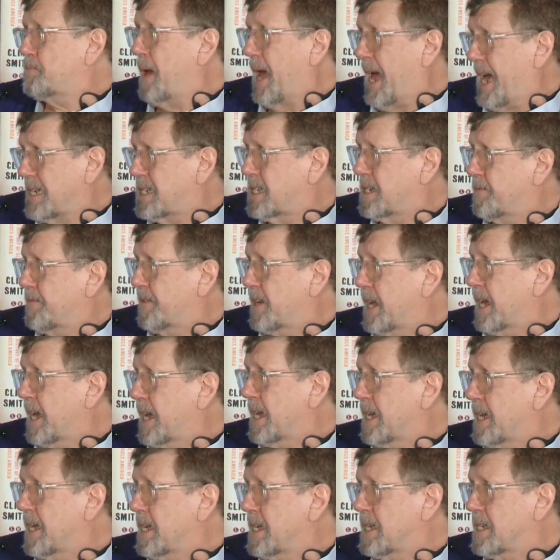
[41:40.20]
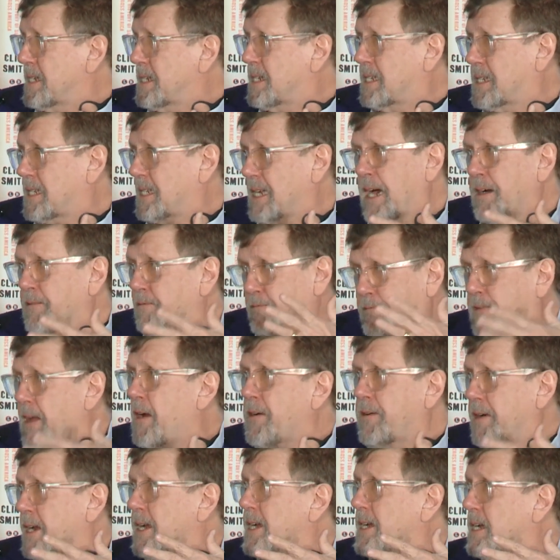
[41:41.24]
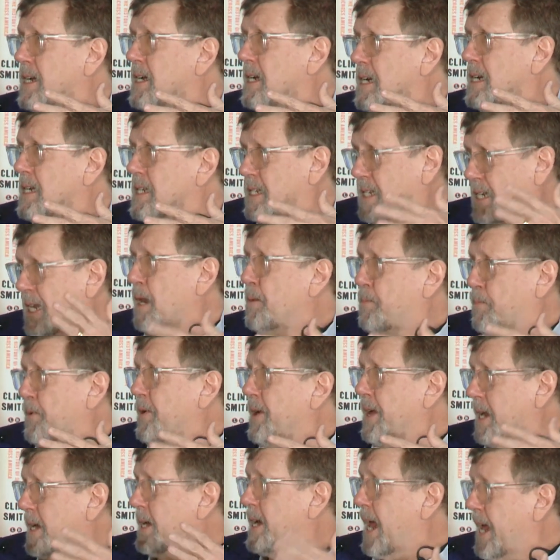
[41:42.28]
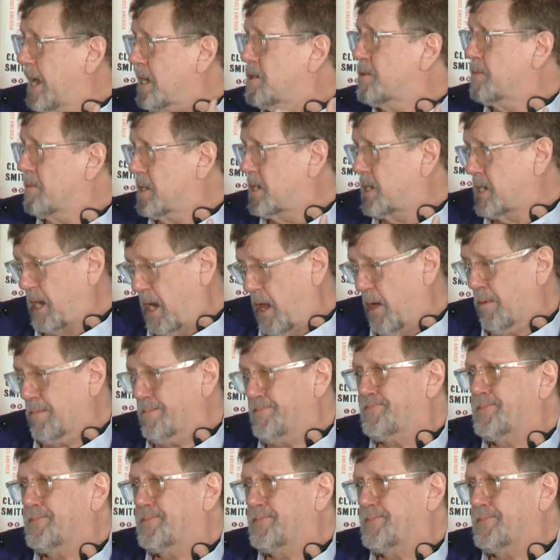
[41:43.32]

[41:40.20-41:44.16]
passively is a very slippery and dangerous slope.